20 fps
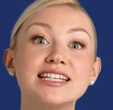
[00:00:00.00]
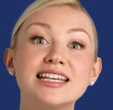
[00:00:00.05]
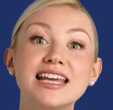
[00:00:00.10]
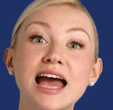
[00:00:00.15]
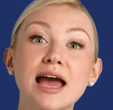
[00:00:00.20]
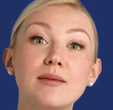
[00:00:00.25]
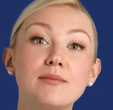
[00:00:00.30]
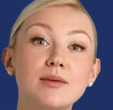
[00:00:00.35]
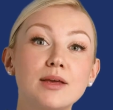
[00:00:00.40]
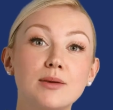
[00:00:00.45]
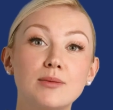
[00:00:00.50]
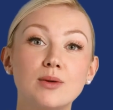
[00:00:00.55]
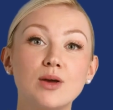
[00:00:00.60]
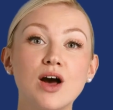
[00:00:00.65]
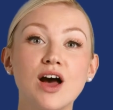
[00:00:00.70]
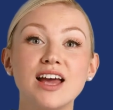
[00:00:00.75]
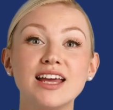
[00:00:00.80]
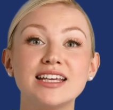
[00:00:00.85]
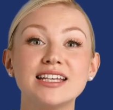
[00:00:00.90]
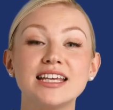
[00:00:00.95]
can be
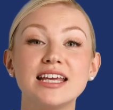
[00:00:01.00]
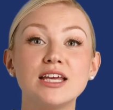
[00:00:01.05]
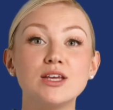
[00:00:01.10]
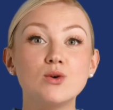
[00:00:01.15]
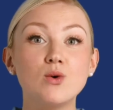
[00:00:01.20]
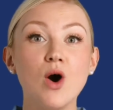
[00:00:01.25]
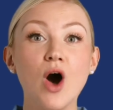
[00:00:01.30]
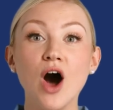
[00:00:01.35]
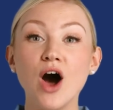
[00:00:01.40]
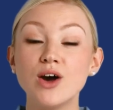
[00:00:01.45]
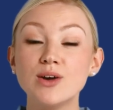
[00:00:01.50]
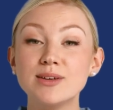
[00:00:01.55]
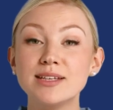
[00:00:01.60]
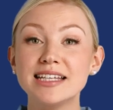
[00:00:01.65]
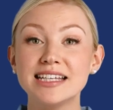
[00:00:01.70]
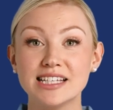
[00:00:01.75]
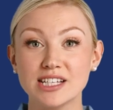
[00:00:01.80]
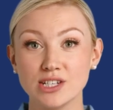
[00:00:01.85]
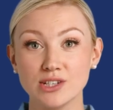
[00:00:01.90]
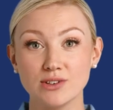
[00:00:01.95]
applied in your own
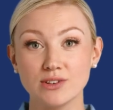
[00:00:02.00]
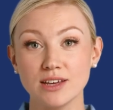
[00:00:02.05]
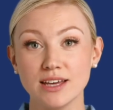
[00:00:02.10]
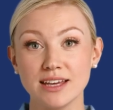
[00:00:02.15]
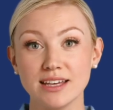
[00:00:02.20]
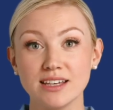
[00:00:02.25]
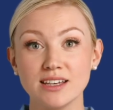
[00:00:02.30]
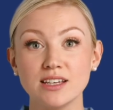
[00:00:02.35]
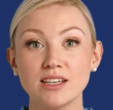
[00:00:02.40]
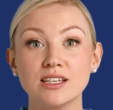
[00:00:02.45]
industry